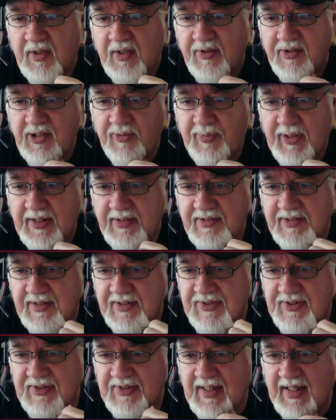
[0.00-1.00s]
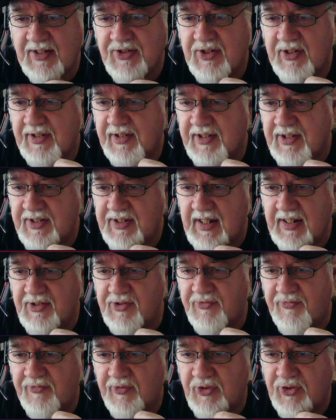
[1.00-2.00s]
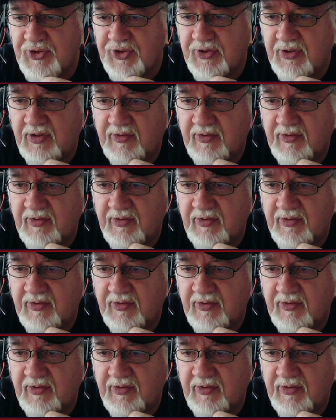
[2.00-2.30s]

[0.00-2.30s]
The appendix is actually a condensed version